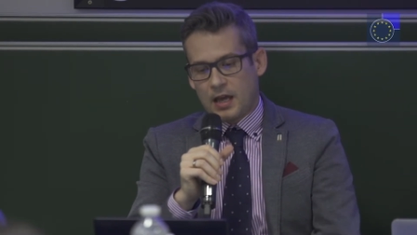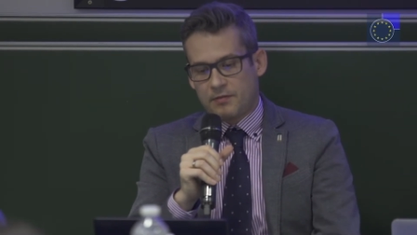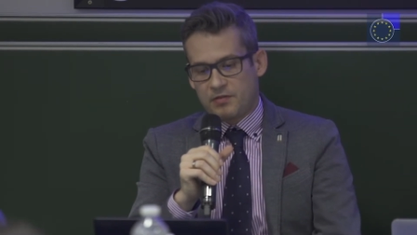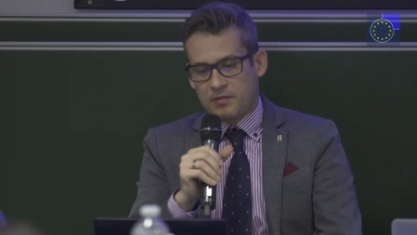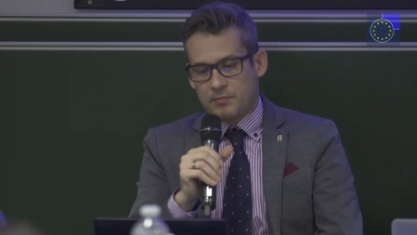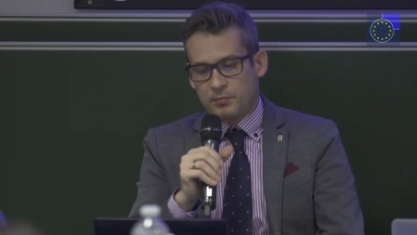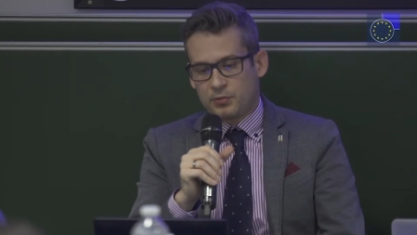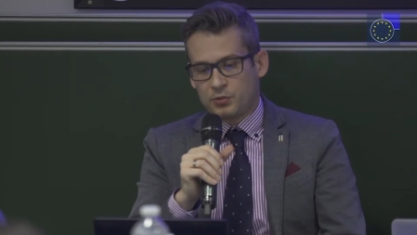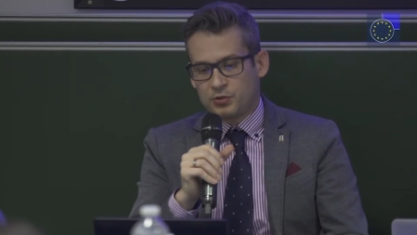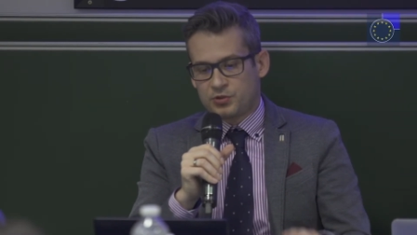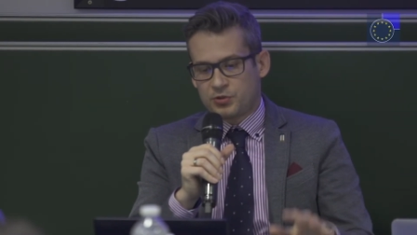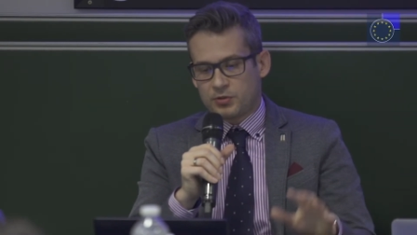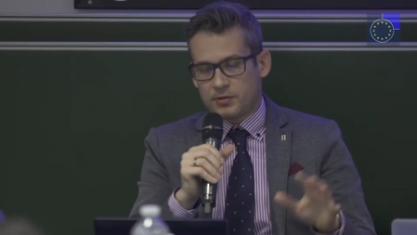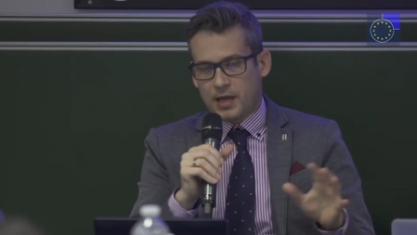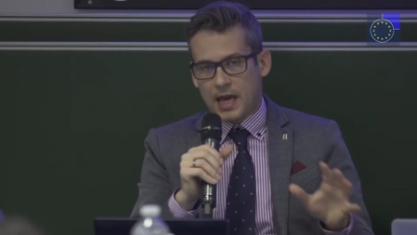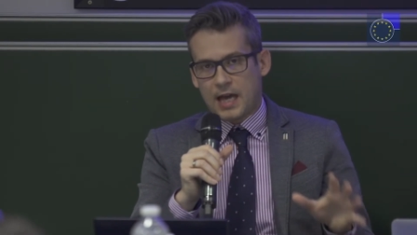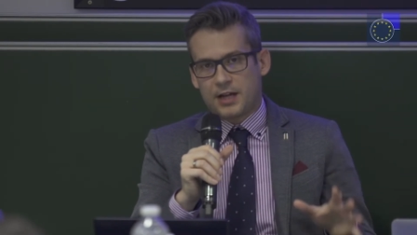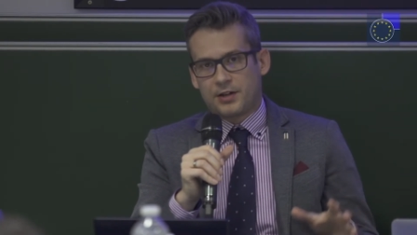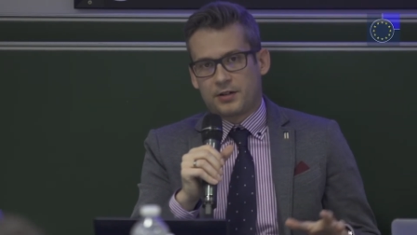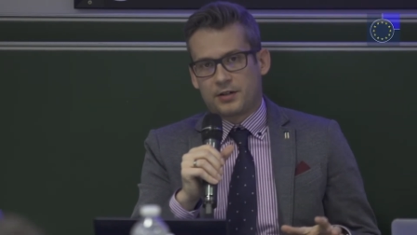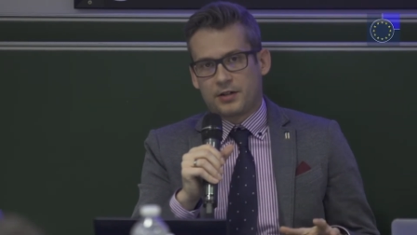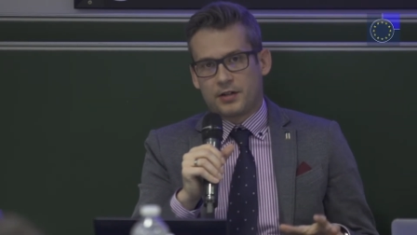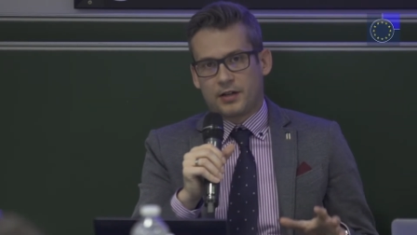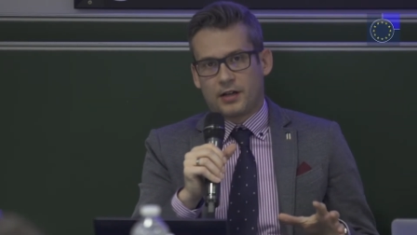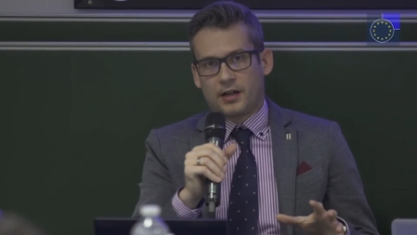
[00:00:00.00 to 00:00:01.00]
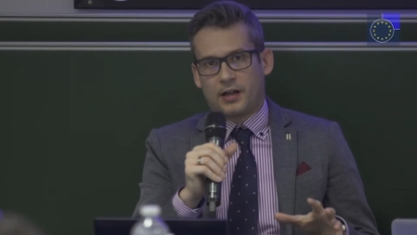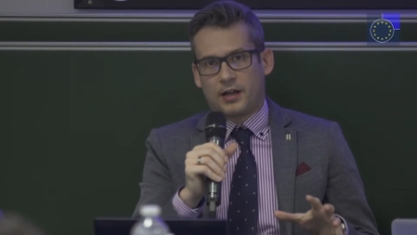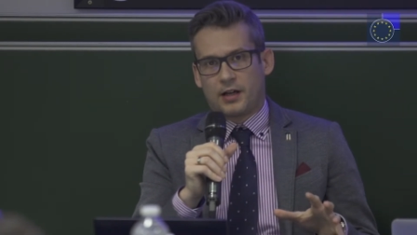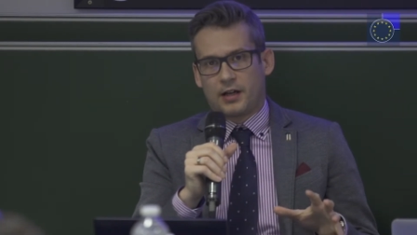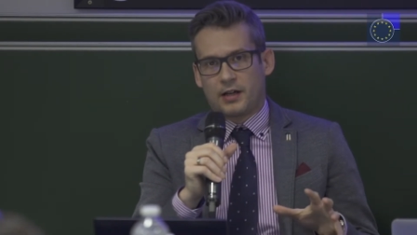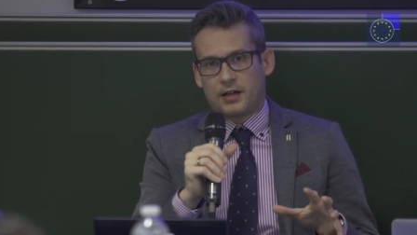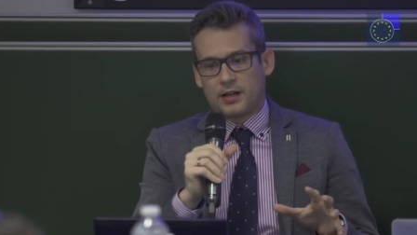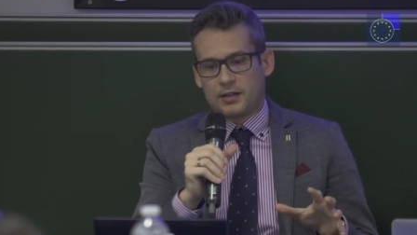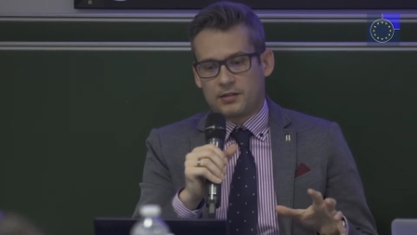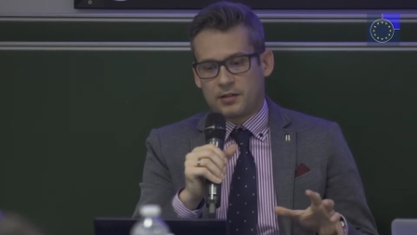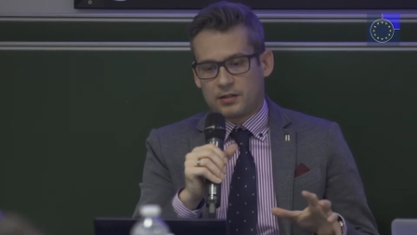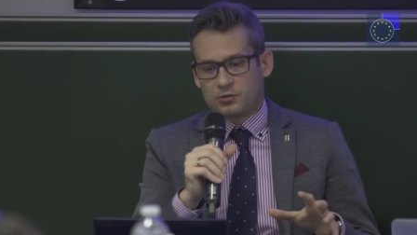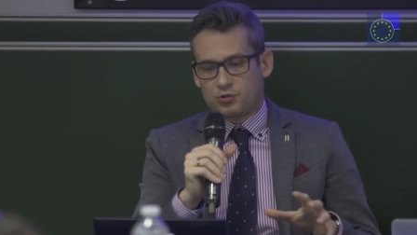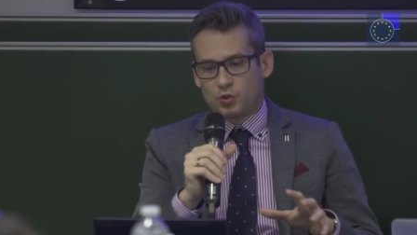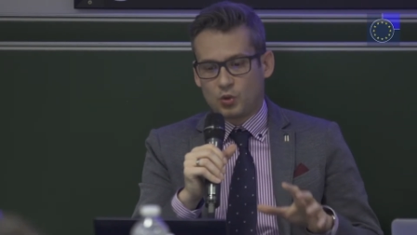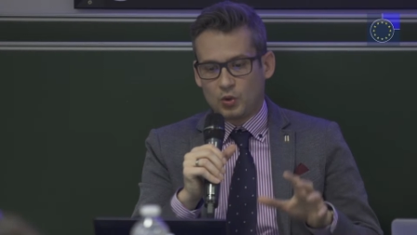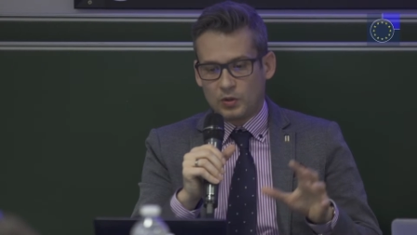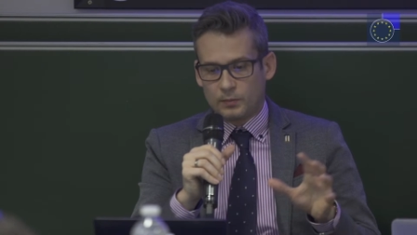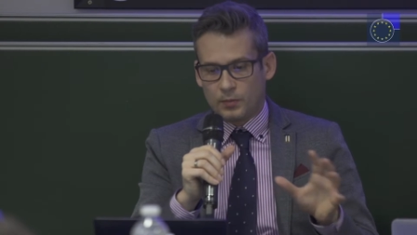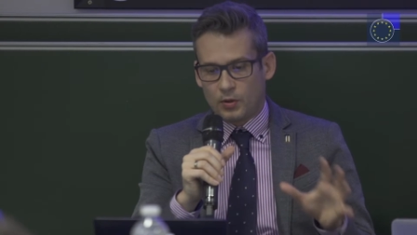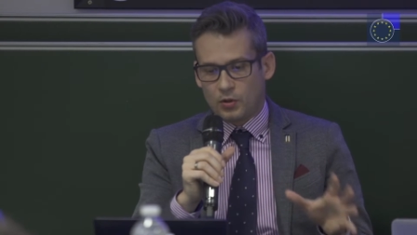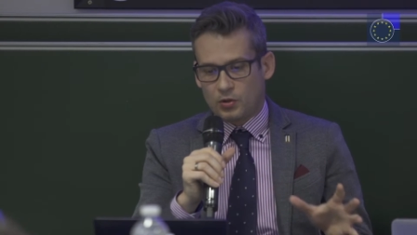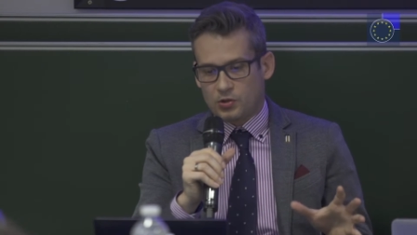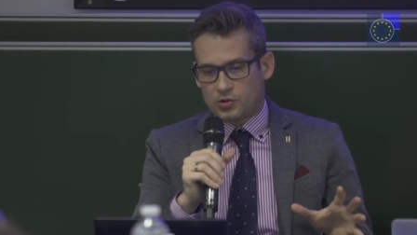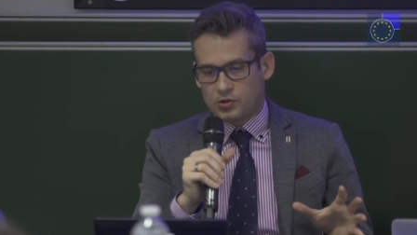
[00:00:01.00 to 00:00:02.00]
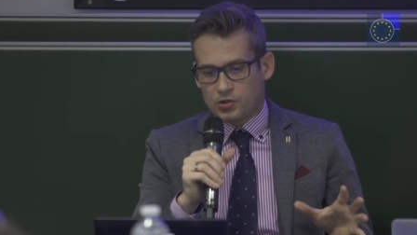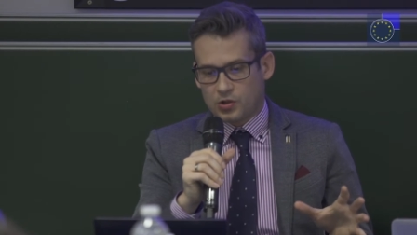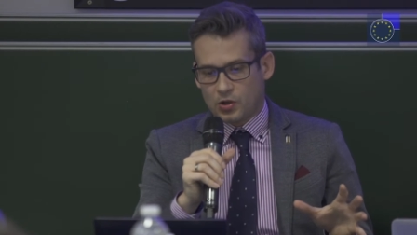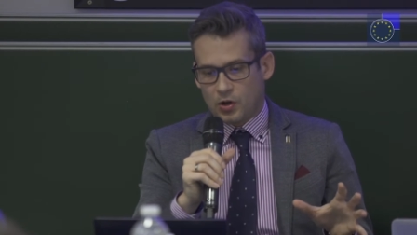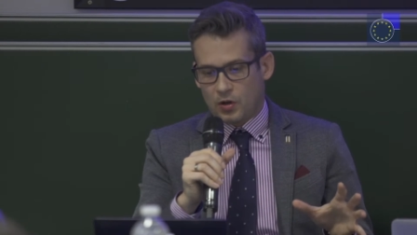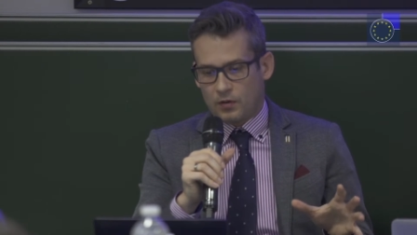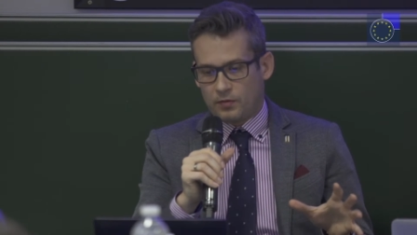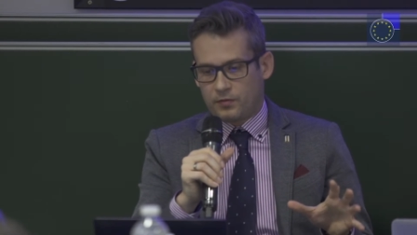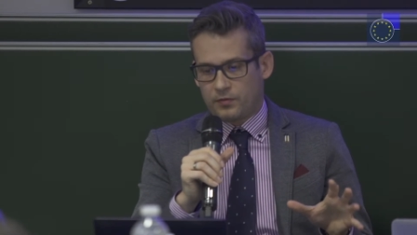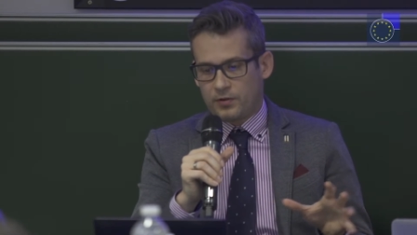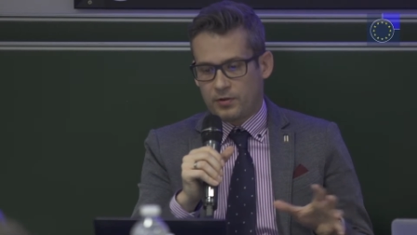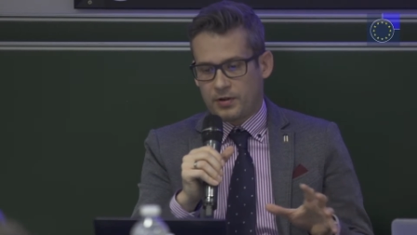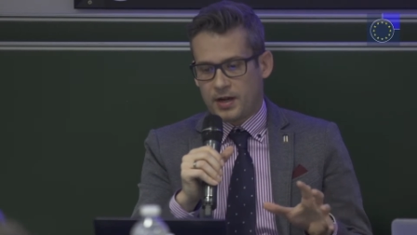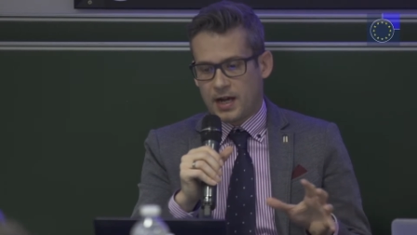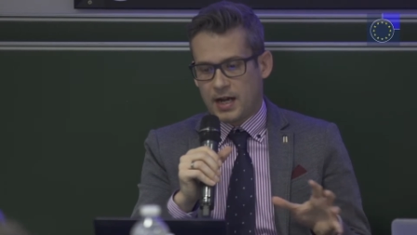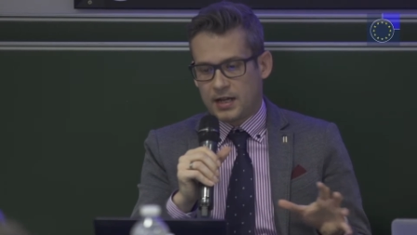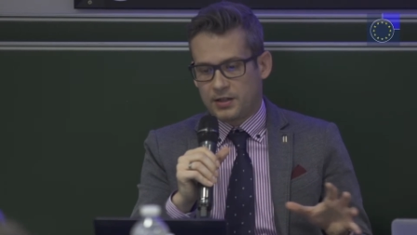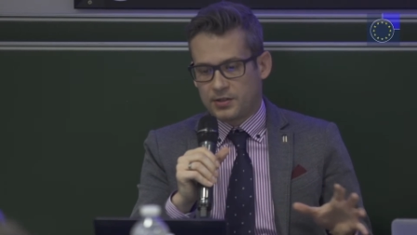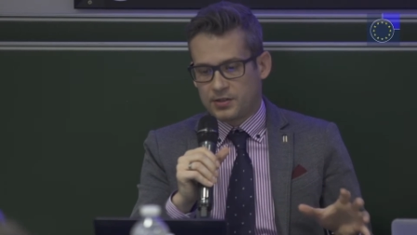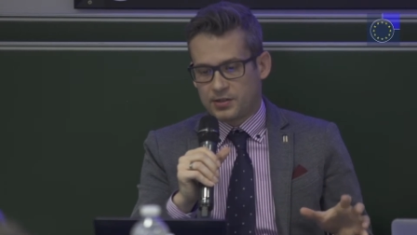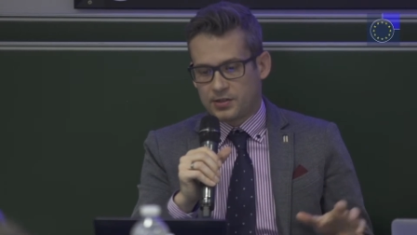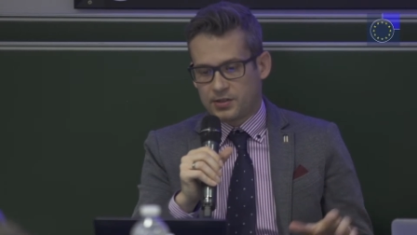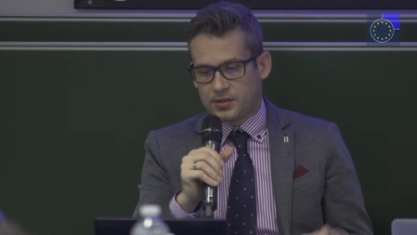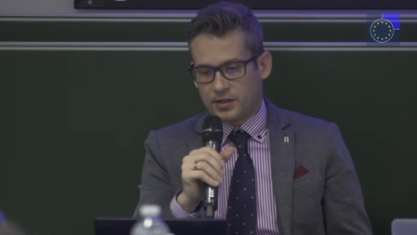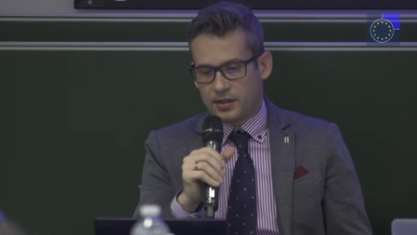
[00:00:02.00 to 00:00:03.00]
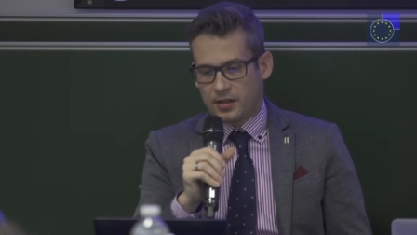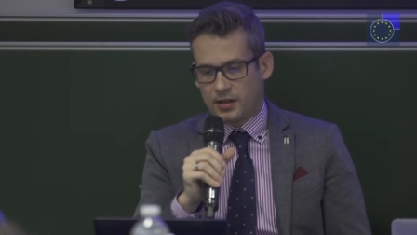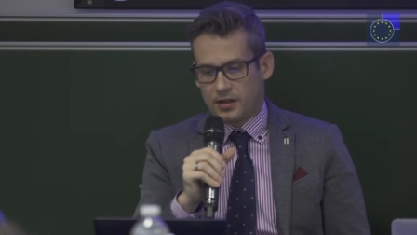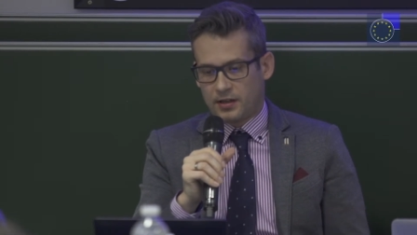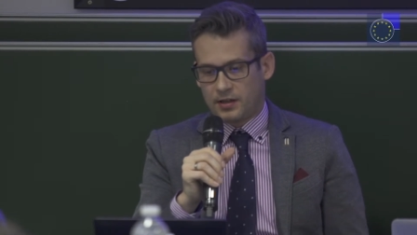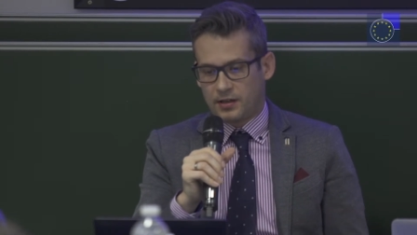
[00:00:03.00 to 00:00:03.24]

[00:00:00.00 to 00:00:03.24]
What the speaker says: we put together a toolbox of various